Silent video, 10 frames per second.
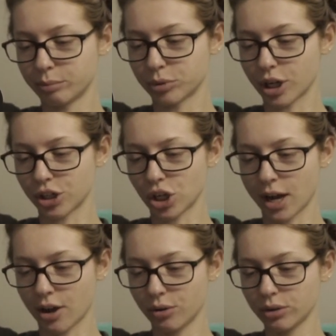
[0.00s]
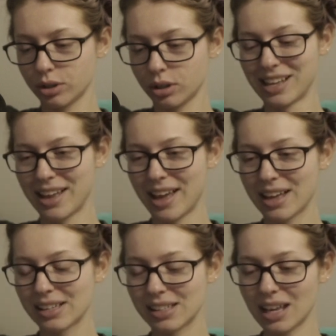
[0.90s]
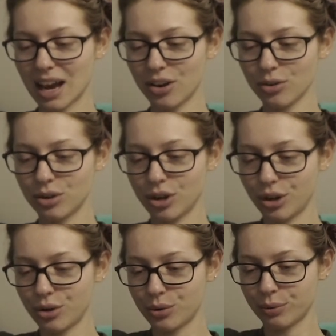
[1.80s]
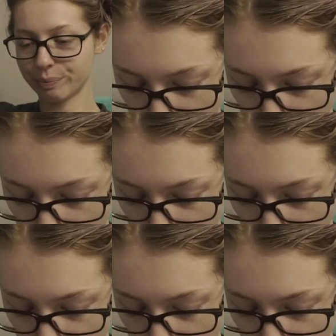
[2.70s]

brush out. See, I don't know.